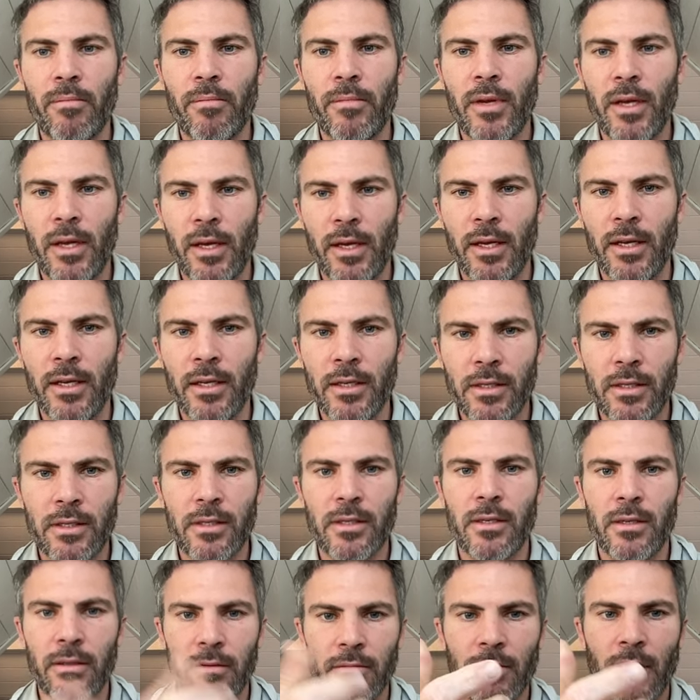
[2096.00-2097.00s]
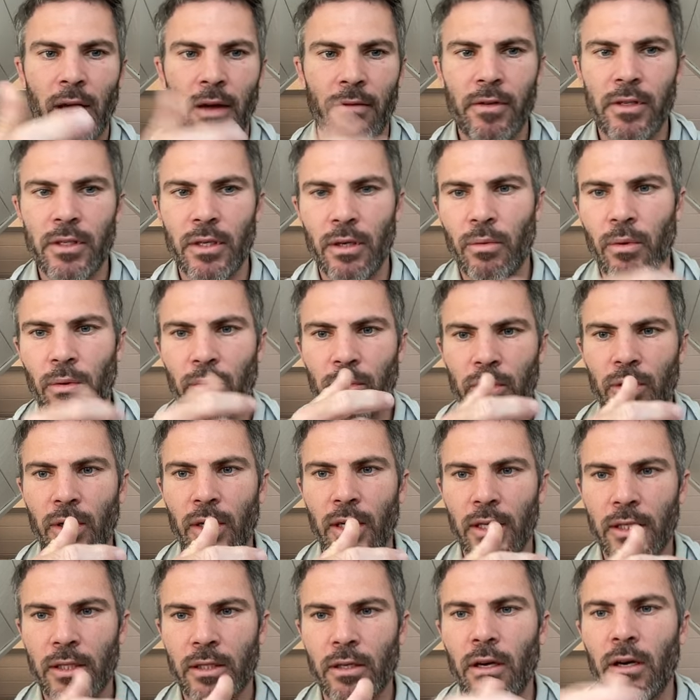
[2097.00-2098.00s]
is obviously what we're
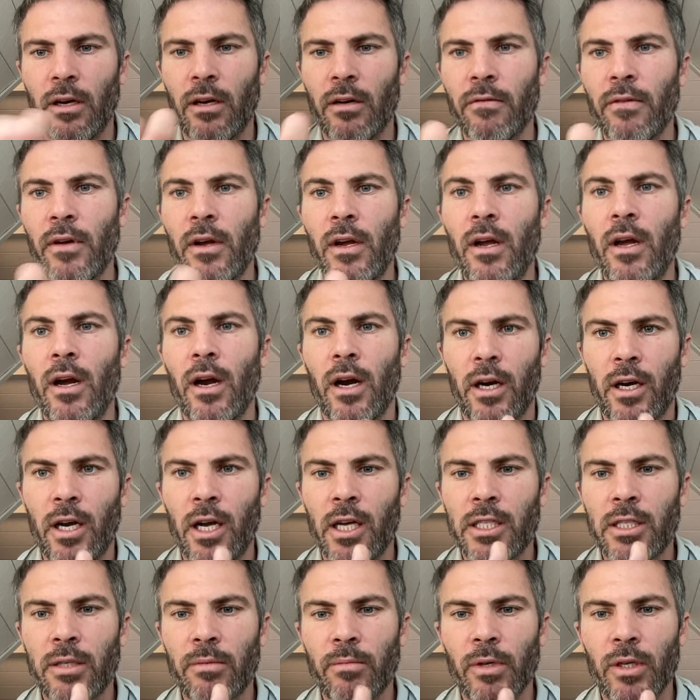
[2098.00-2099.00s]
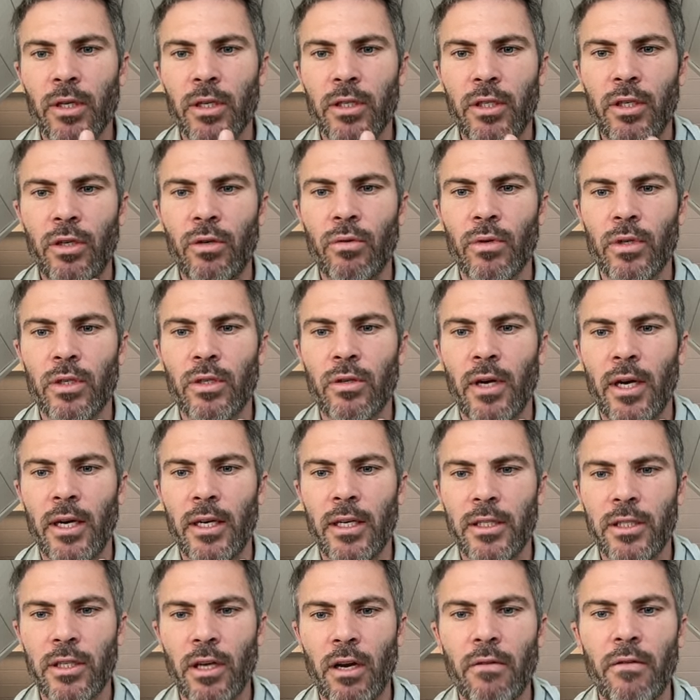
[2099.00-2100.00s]
trying to solve. Our customer is who we're trying
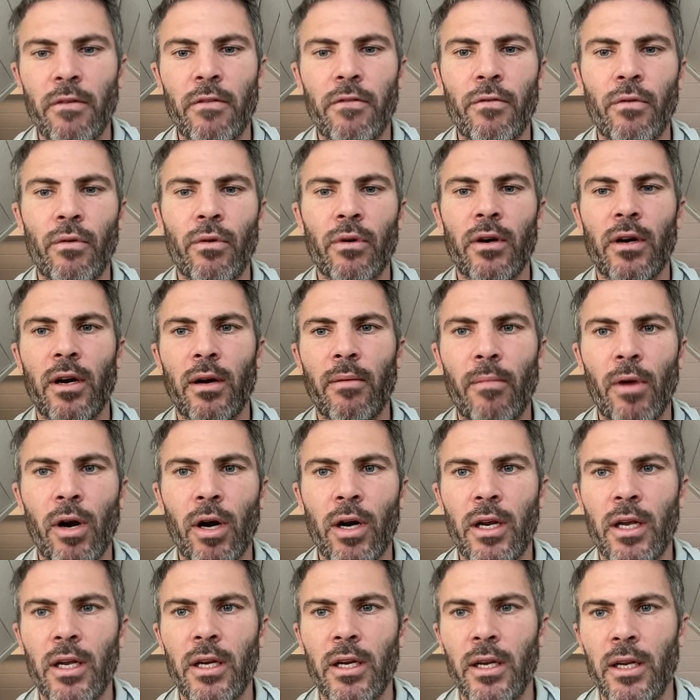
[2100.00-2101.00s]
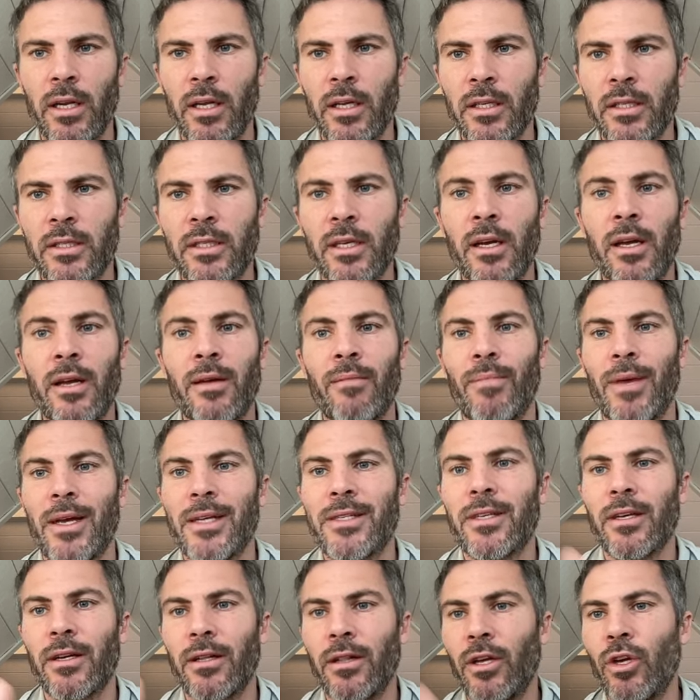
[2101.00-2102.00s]
to solve it for, and our market is
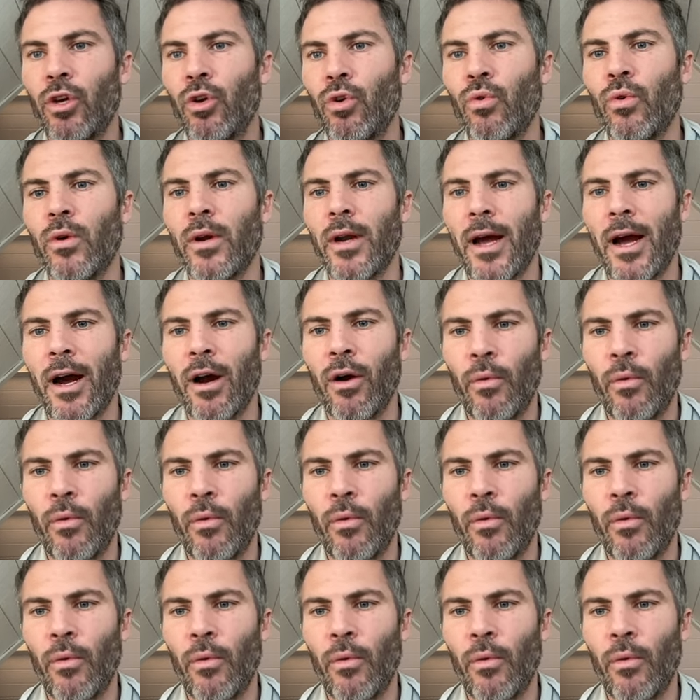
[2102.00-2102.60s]
basically who and how